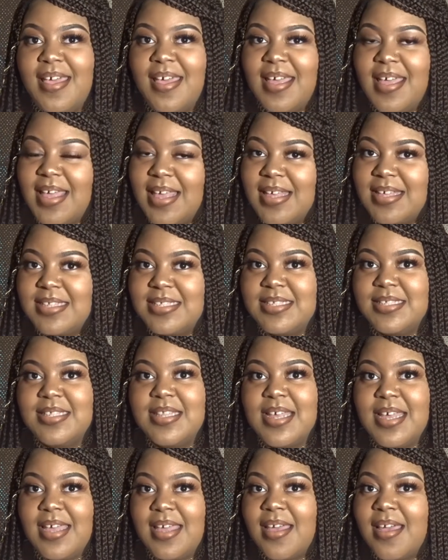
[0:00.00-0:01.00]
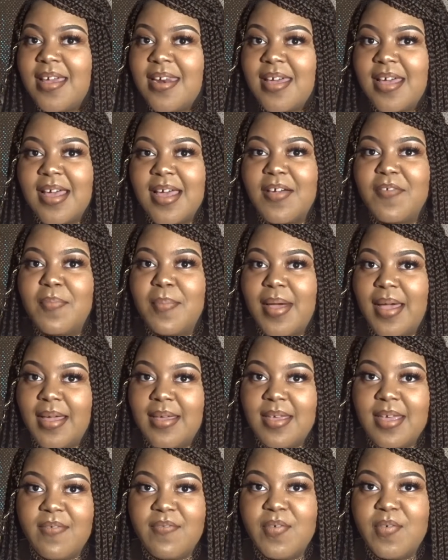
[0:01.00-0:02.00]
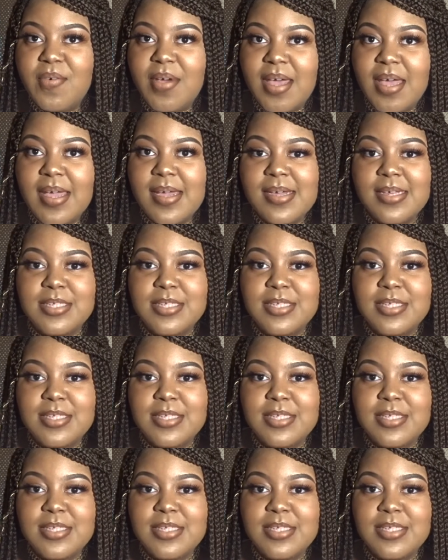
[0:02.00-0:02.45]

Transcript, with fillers: is the end of my giveaway,